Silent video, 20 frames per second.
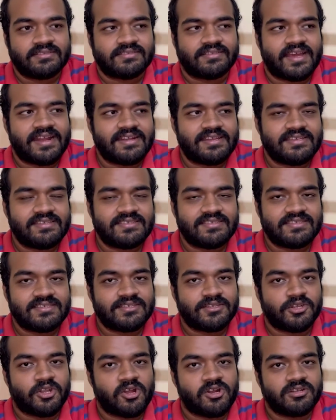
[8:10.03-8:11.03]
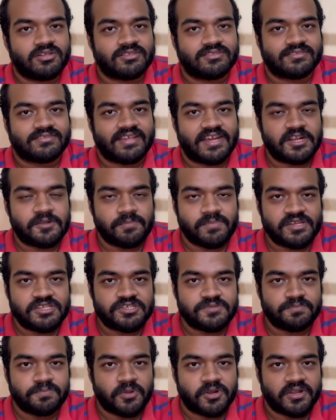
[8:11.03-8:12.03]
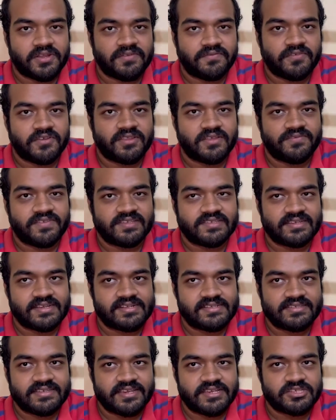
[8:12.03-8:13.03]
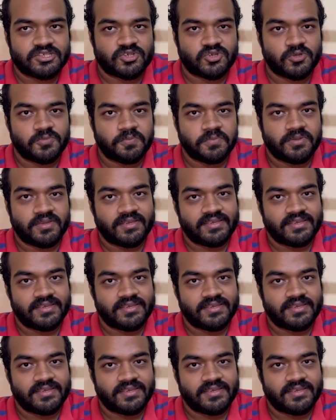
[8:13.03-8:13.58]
that is not that much important for the physical science group.